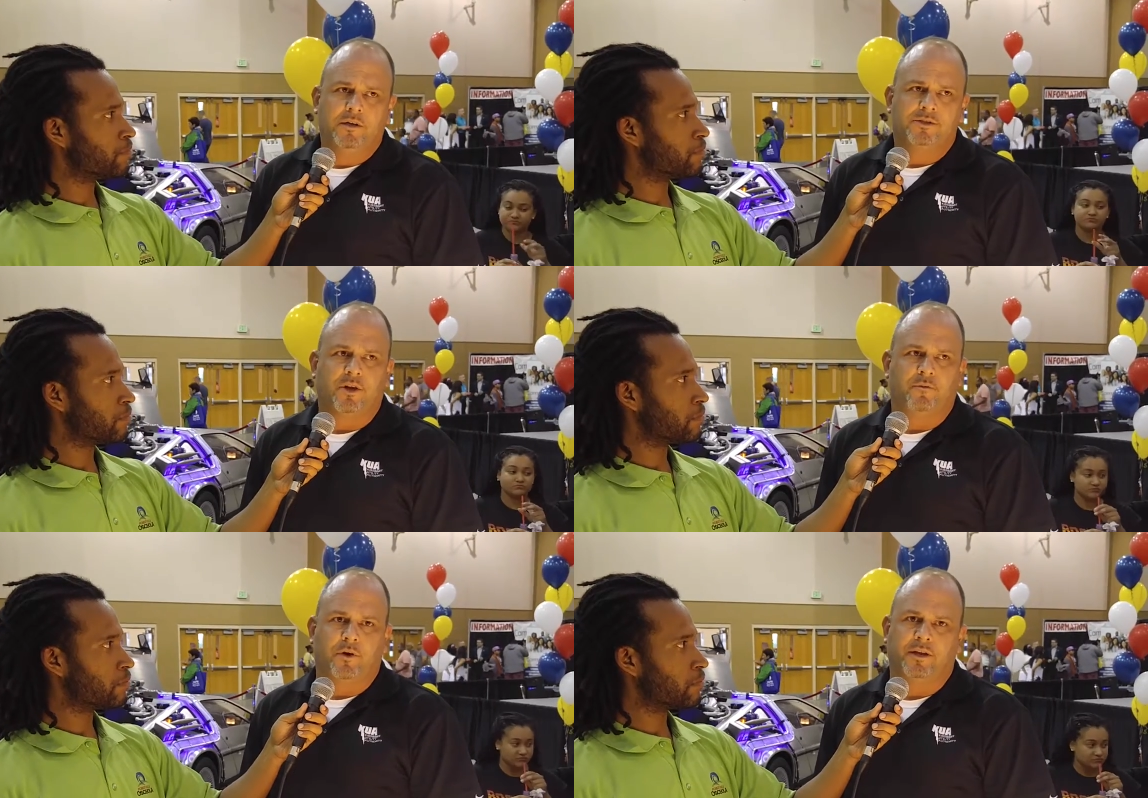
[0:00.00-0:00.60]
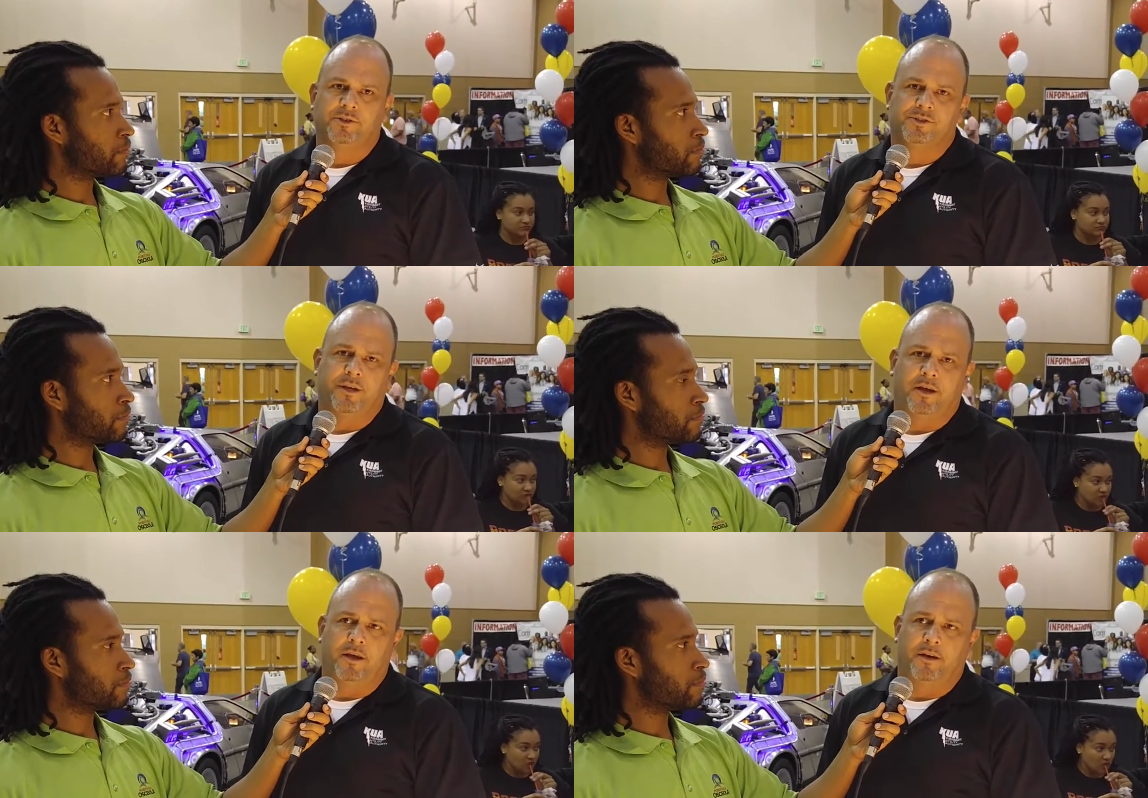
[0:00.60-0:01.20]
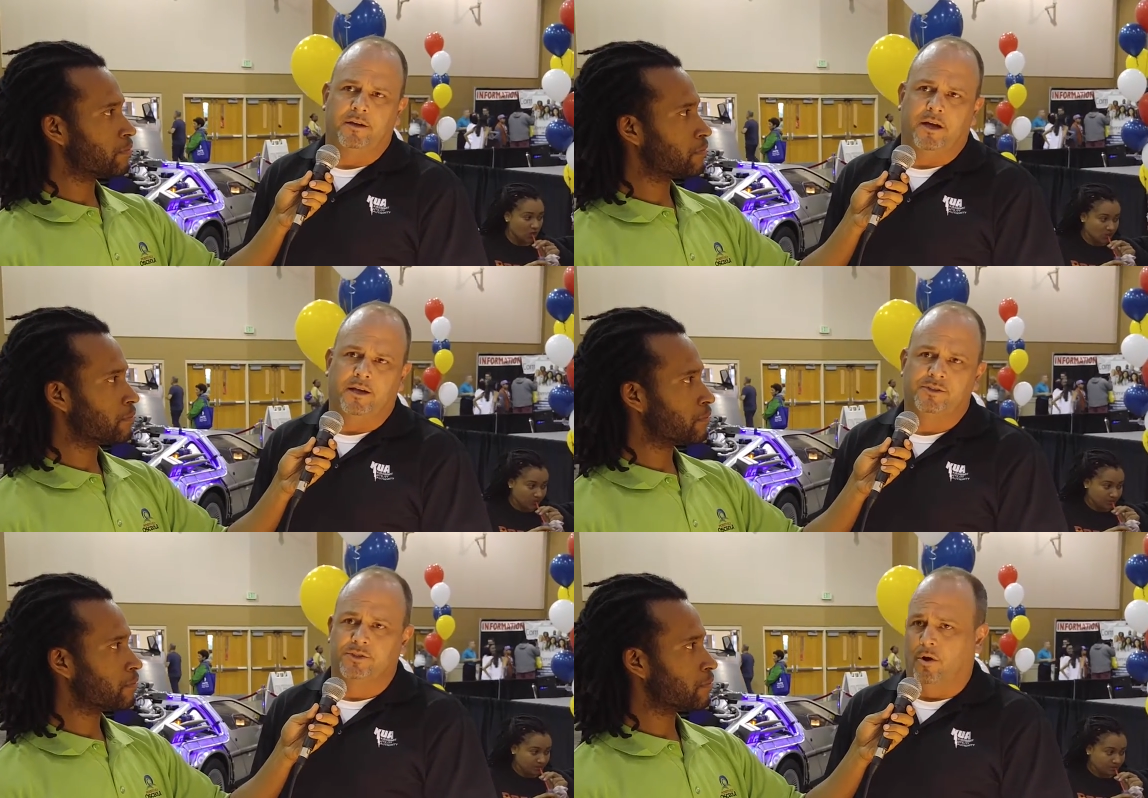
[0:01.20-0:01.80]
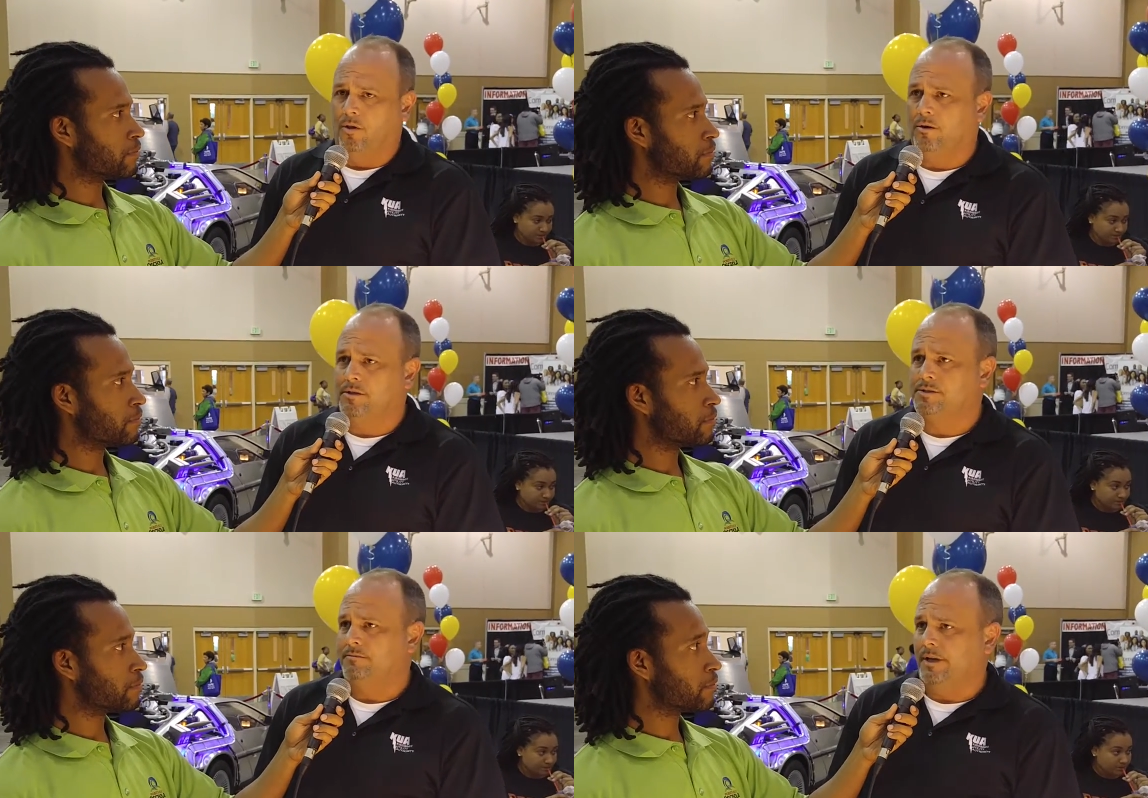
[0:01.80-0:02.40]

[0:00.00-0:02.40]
Speaker 1: So if you're interested in, in solar and,